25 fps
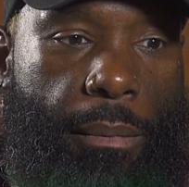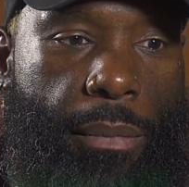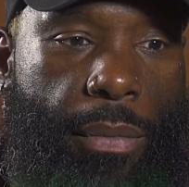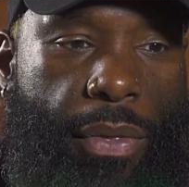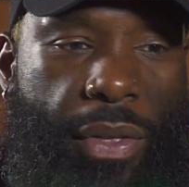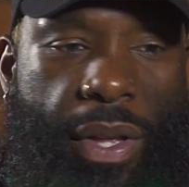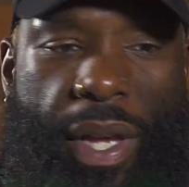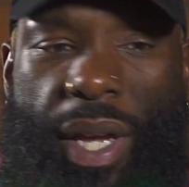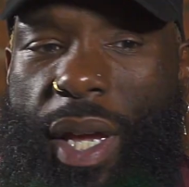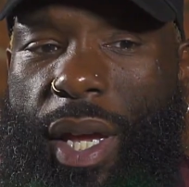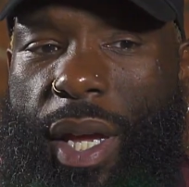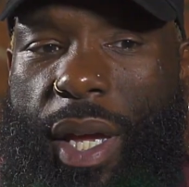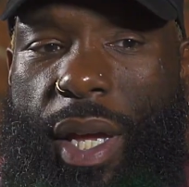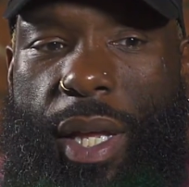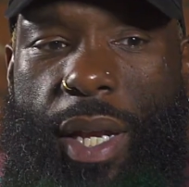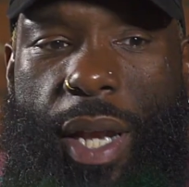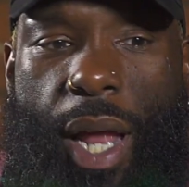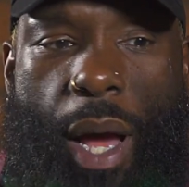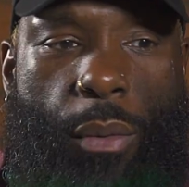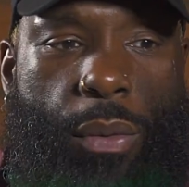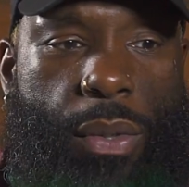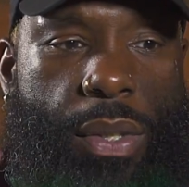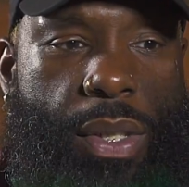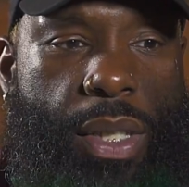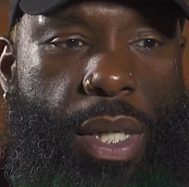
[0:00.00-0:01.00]
then
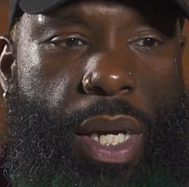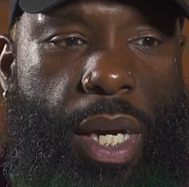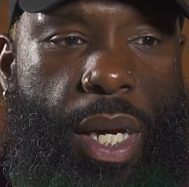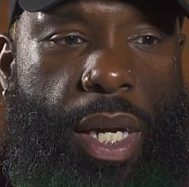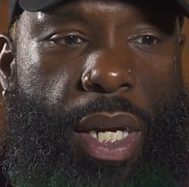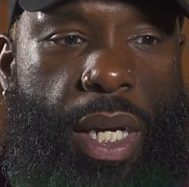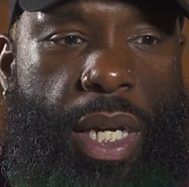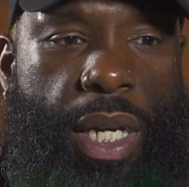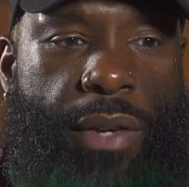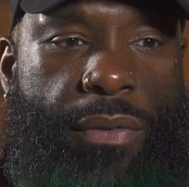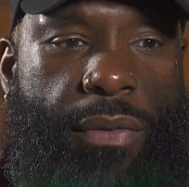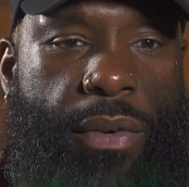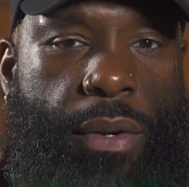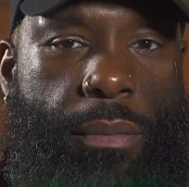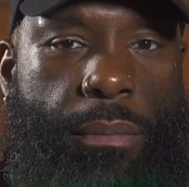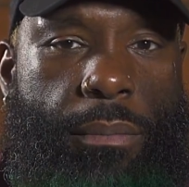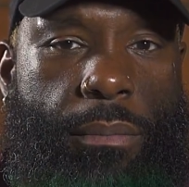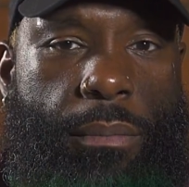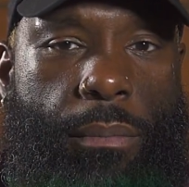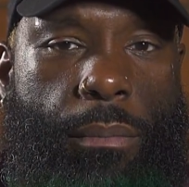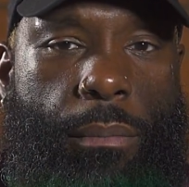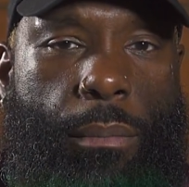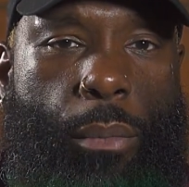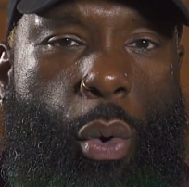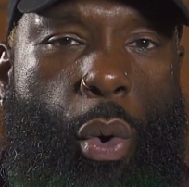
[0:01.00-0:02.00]
I would say
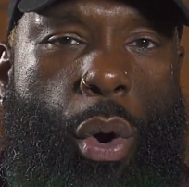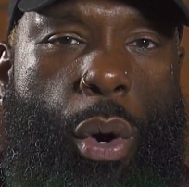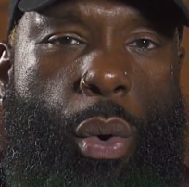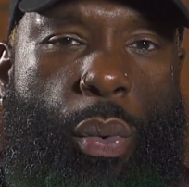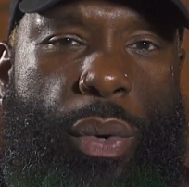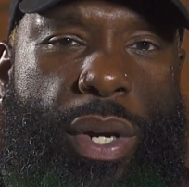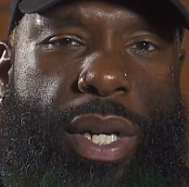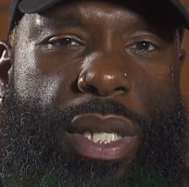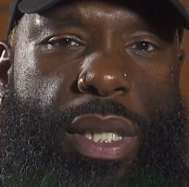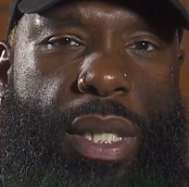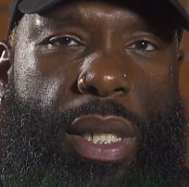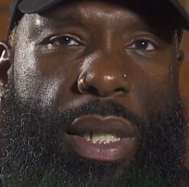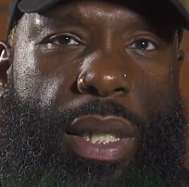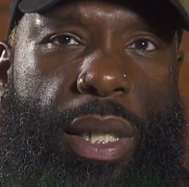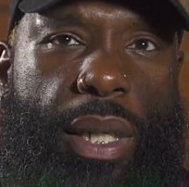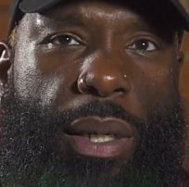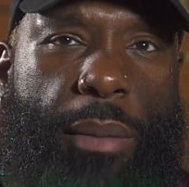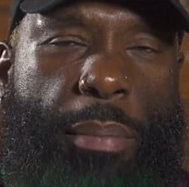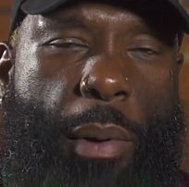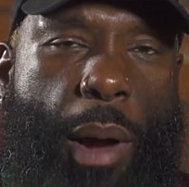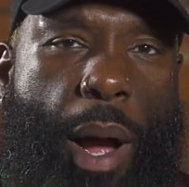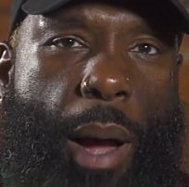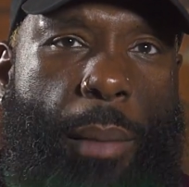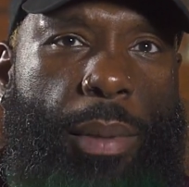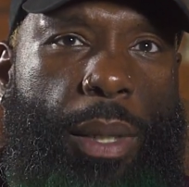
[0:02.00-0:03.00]
even more recently,
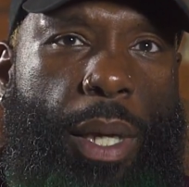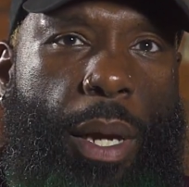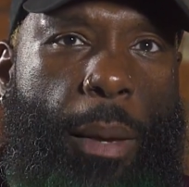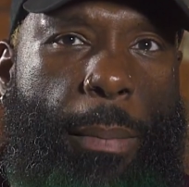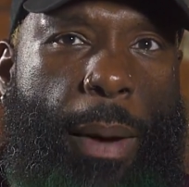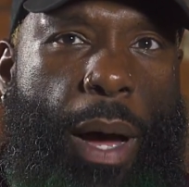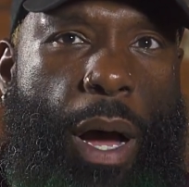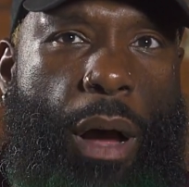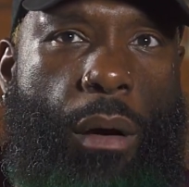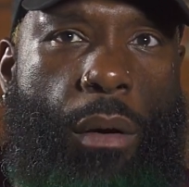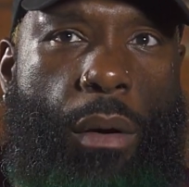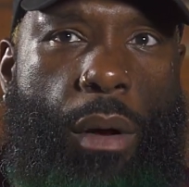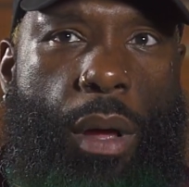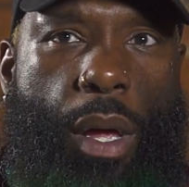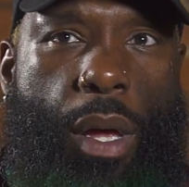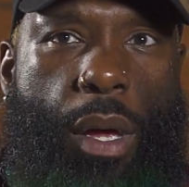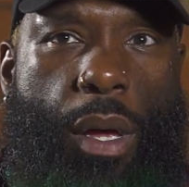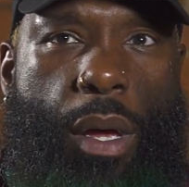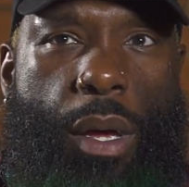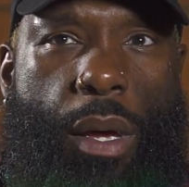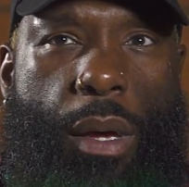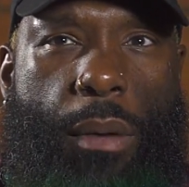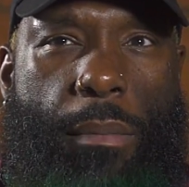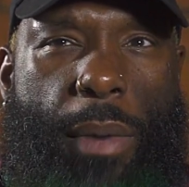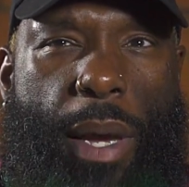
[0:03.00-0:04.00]
probably about
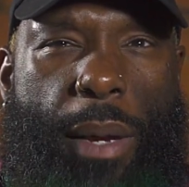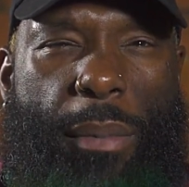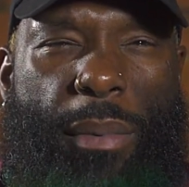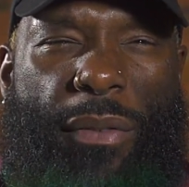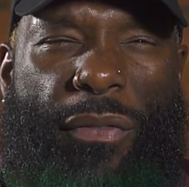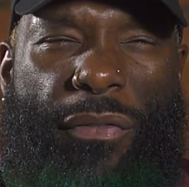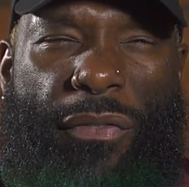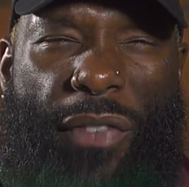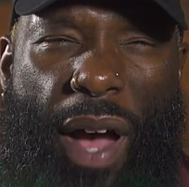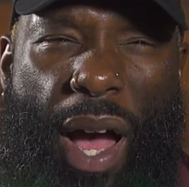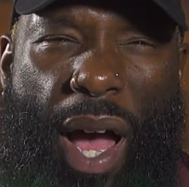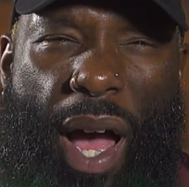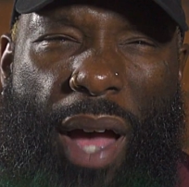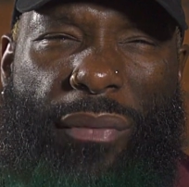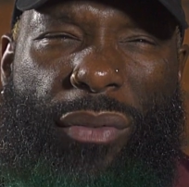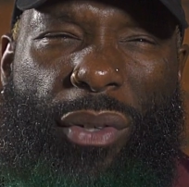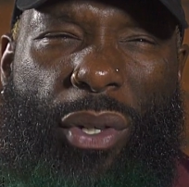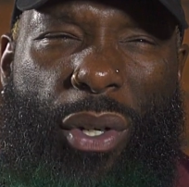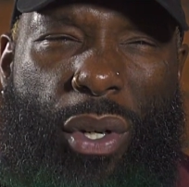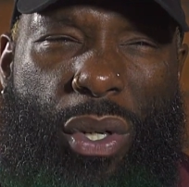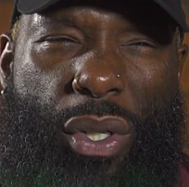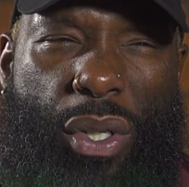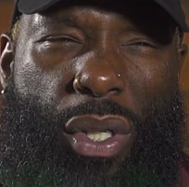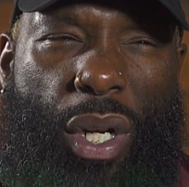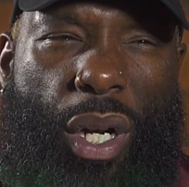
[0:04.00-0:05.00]
maybe 5
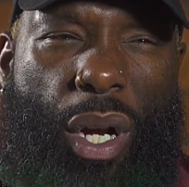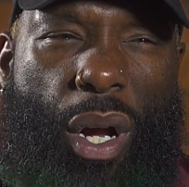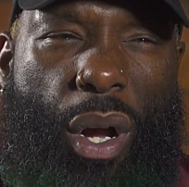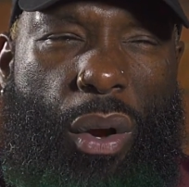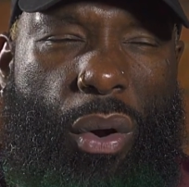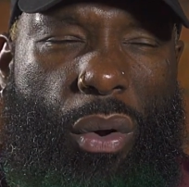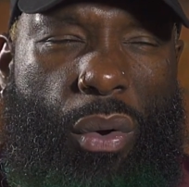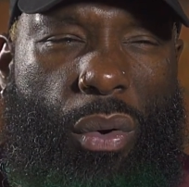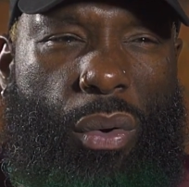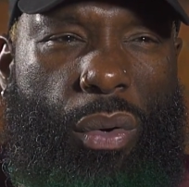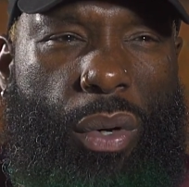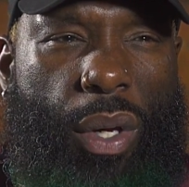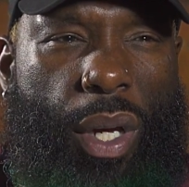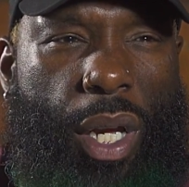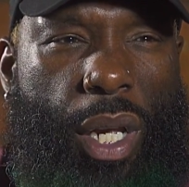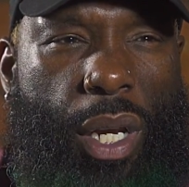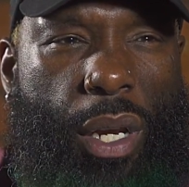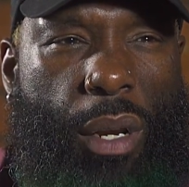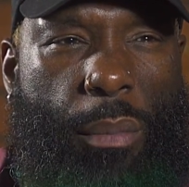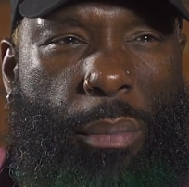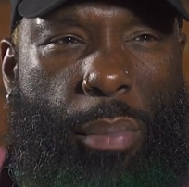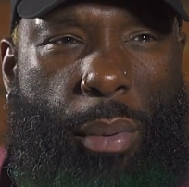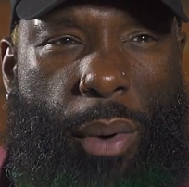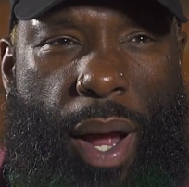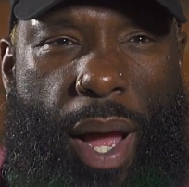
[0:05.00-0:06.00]
years ago
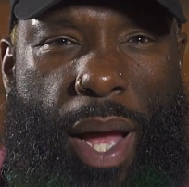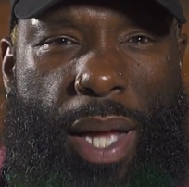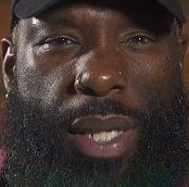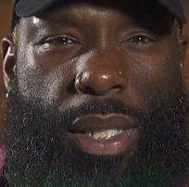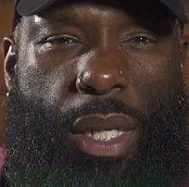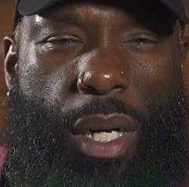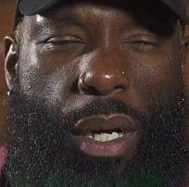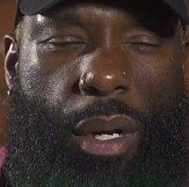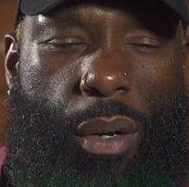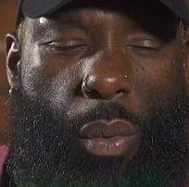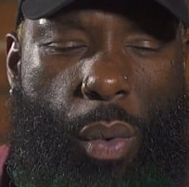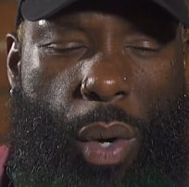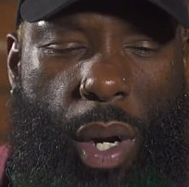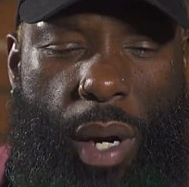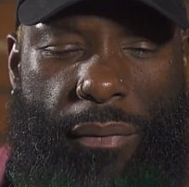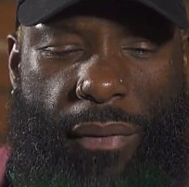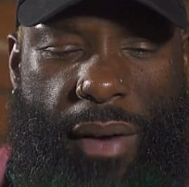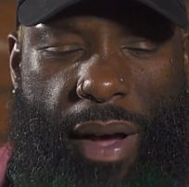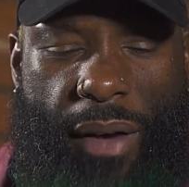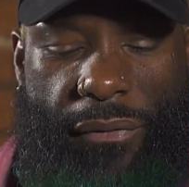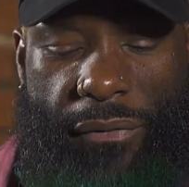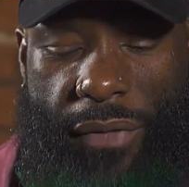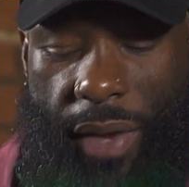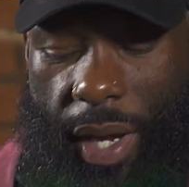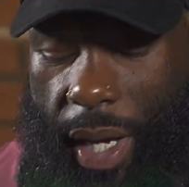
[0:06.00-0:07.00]
in Nebraska, one of
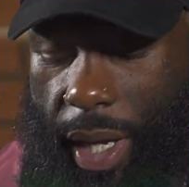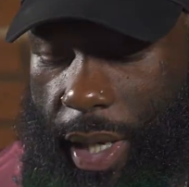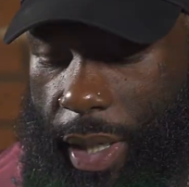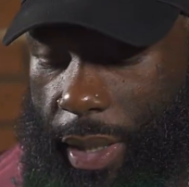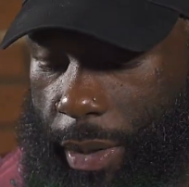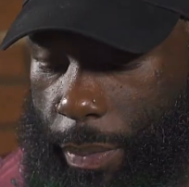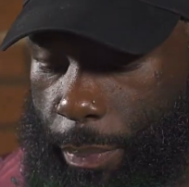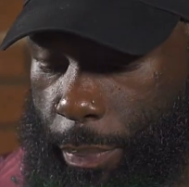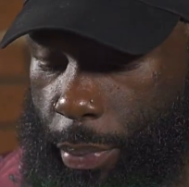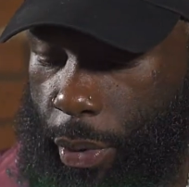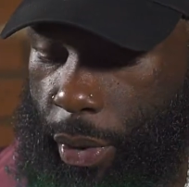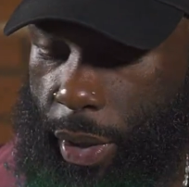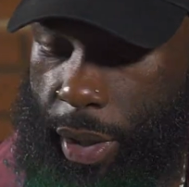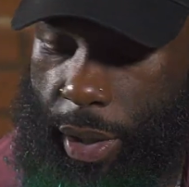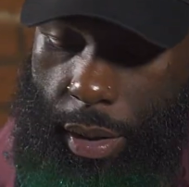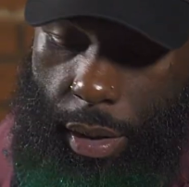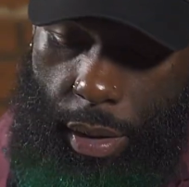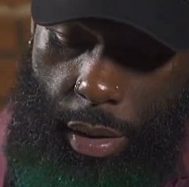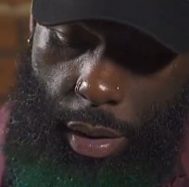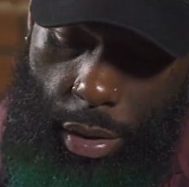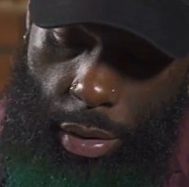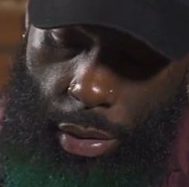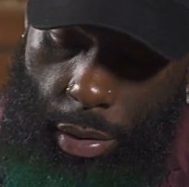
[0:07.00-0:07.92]
our fans put